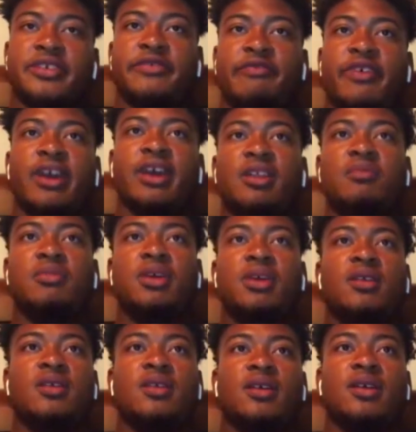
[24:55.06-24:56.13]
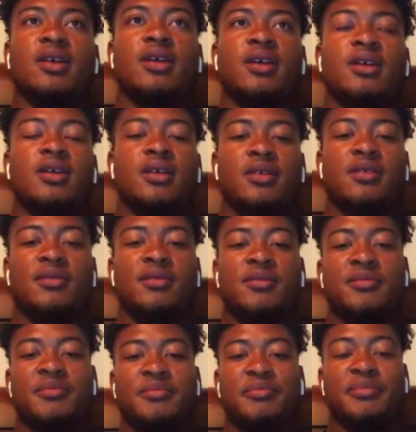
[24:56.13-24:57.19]
it was affecting me.
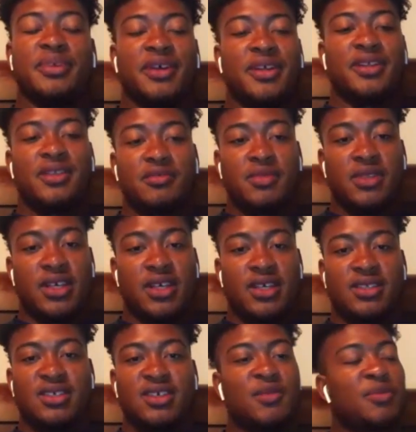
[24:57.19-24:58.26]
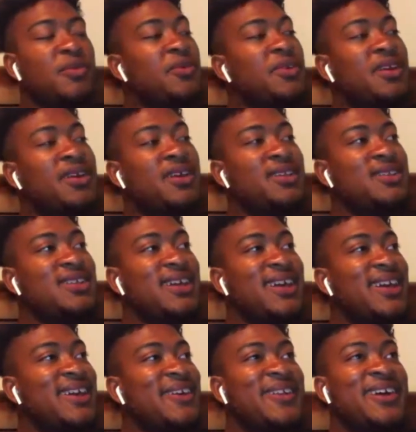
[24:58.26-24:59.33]
But them next couple weeks, I
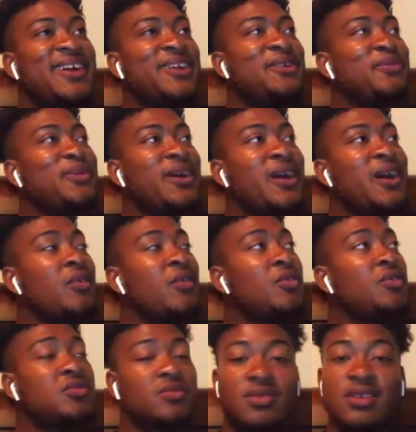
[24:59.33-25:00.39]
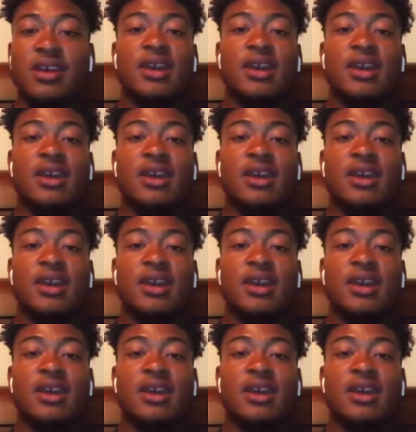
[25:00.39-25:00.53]
ain't gonna lie to you, bro.